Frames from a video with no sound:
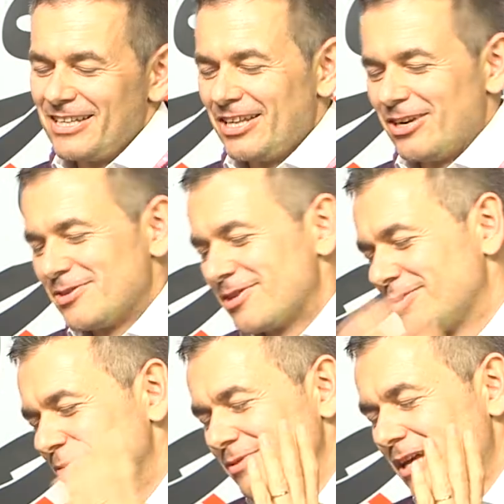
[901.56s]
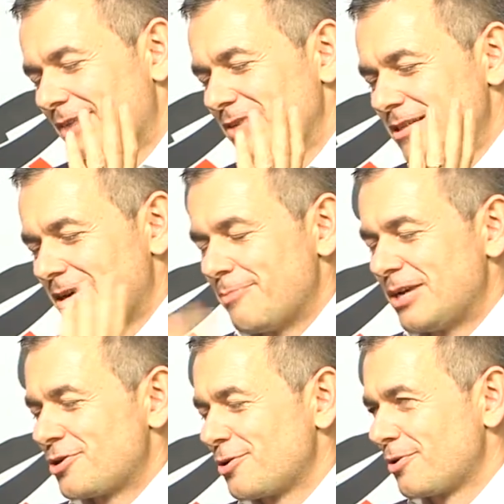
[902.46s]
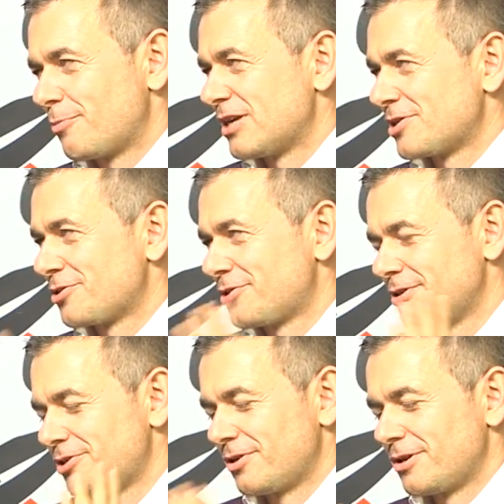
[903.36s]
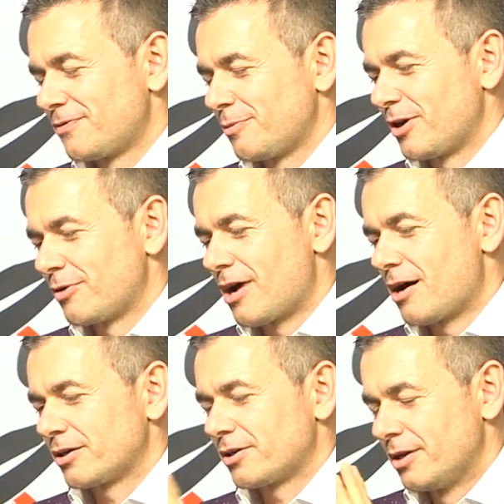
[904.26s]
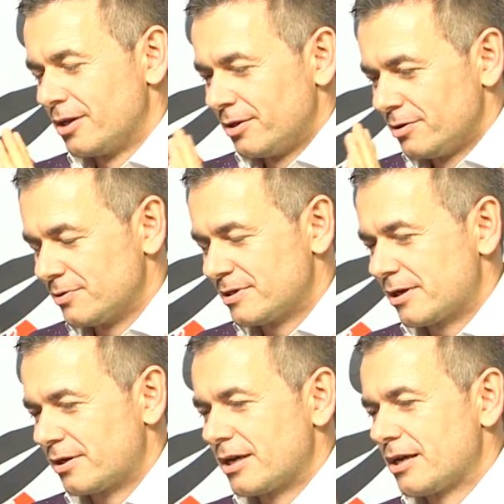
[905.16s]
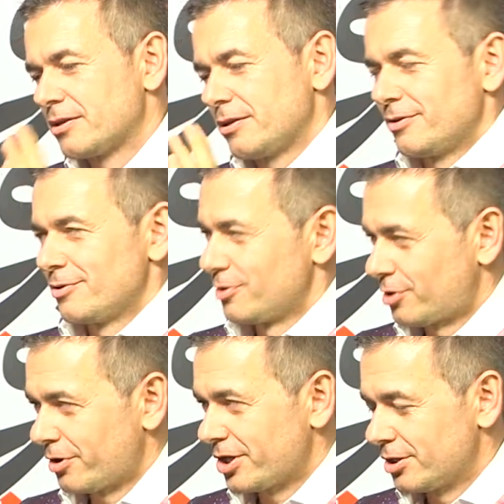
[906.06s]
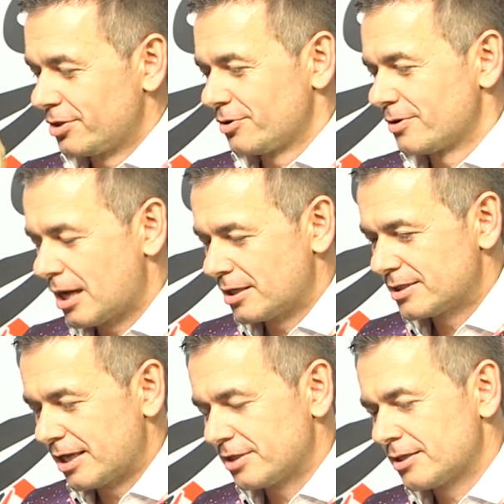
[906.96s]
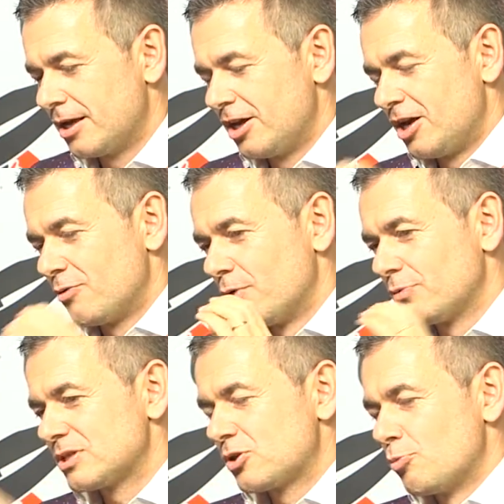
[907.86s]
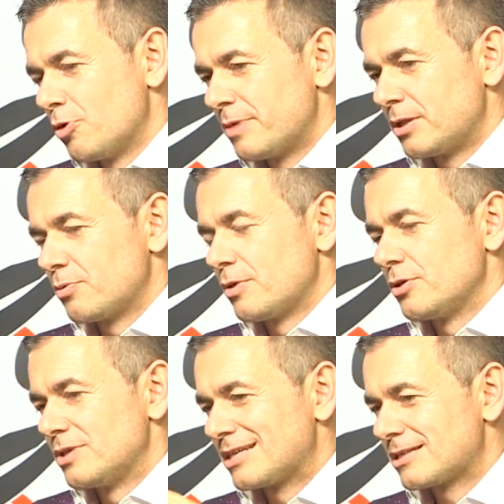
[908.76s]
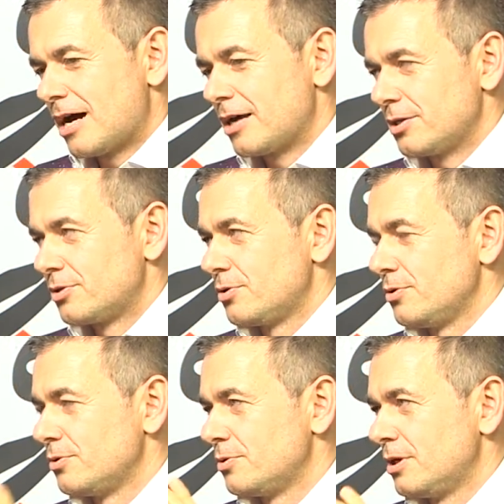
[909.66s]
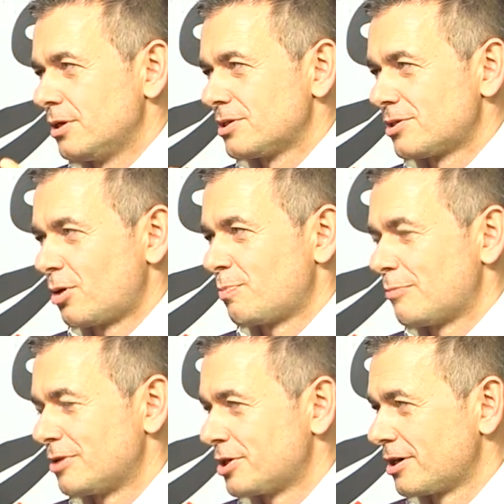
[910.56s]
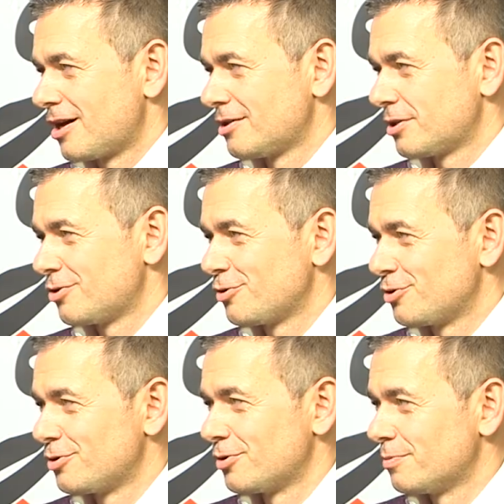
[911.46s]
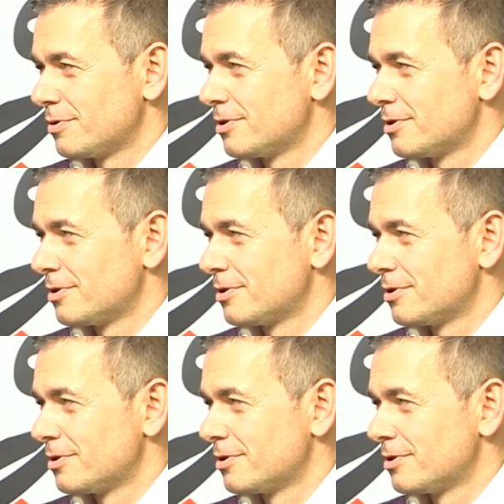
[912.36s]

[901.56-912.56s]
you know, so obviously I mentioned your amazing journey from Iraq to Syria to Turkey to United States. What was the moment when you decided to start publishing content on YouTube?